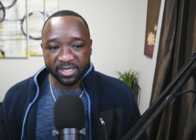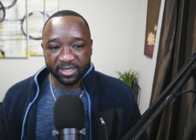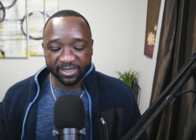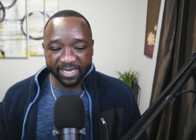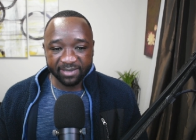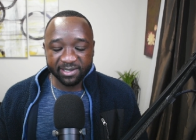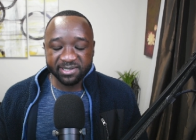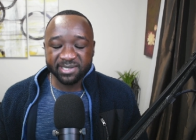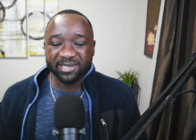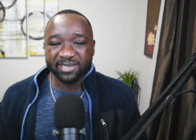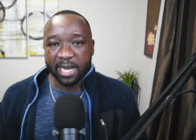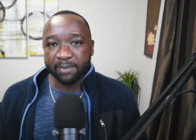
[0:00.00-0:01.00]
again, this is
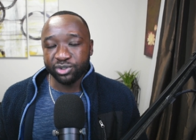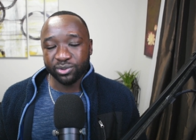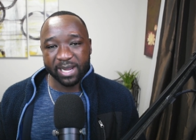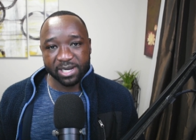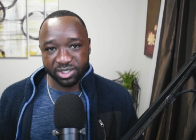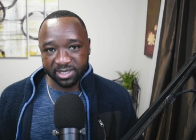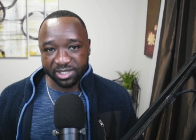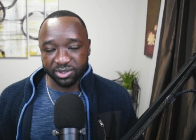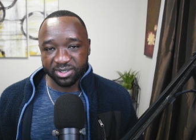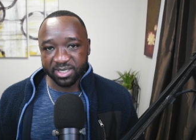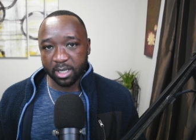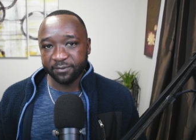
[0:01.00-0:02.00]
the time to educate
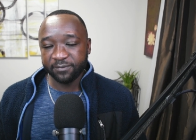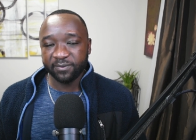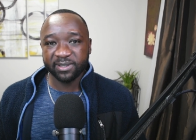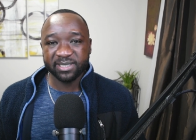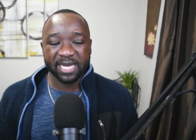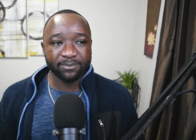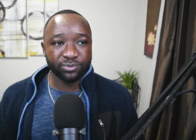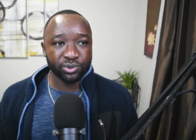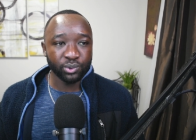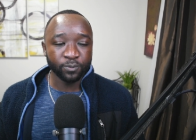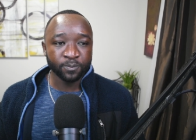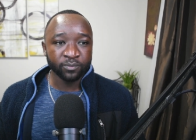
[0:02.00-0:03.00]
yourself, the time
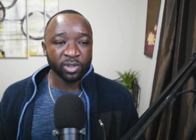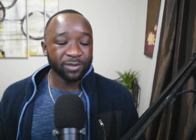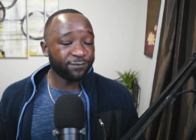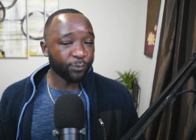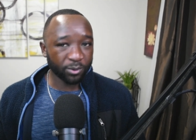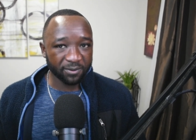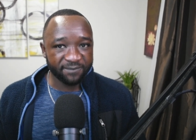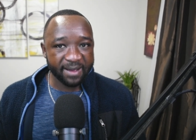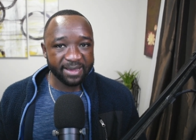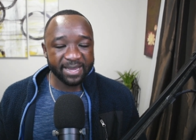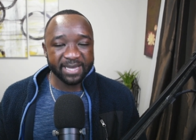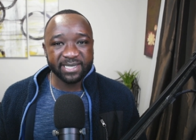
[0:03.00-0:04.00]
to
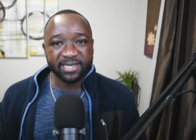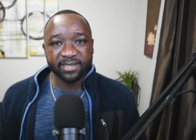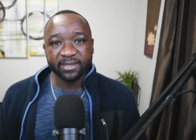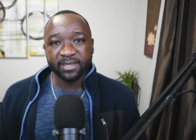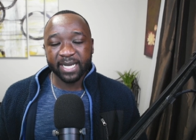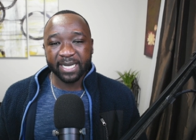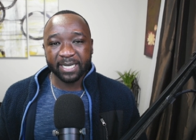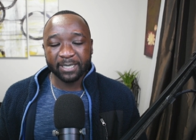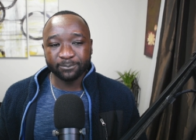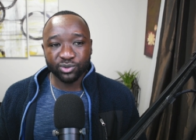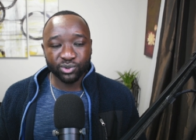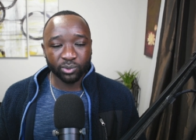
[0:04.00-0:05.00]
fortify any
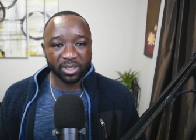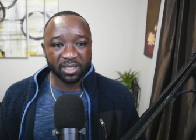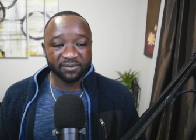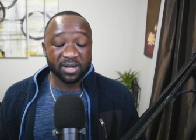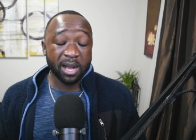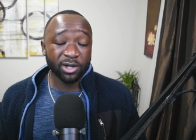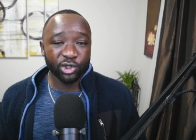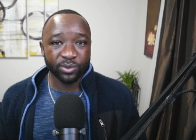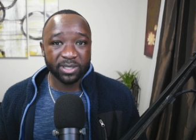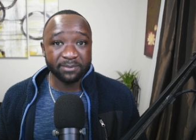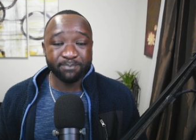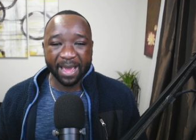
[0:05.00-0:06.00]
um, sort of
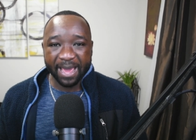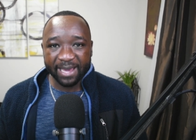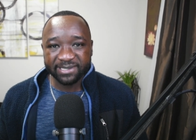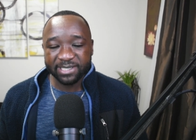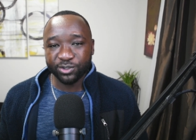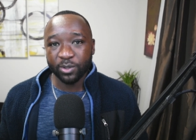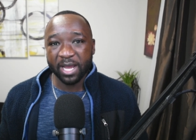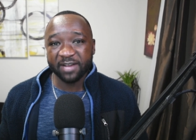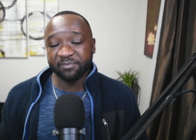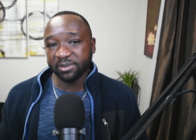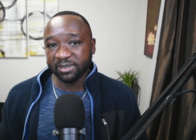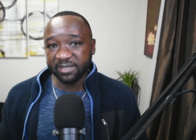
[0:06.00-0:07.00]
concrete bags that you have
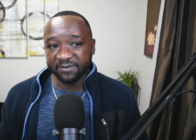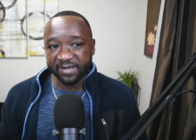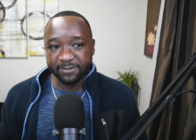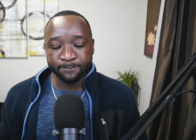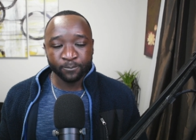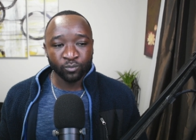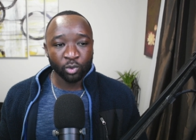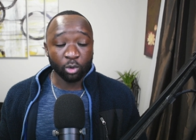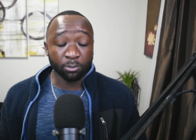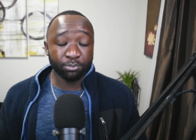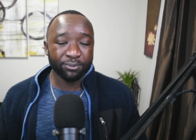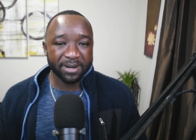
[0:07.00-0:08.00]
belief in or
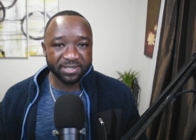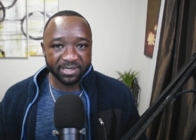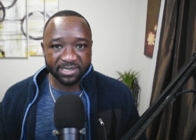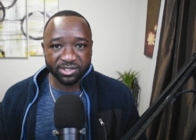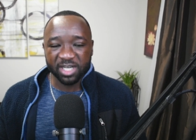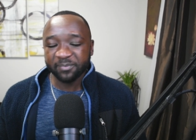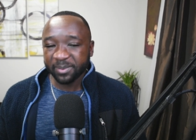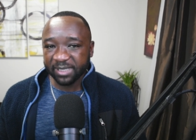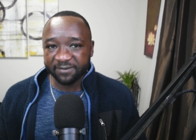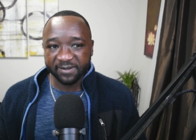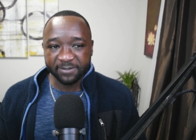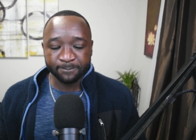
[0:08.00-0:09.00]
projects that you have
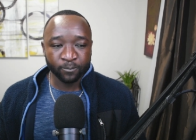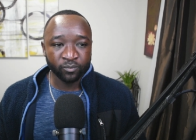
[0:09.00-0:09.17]
belief in,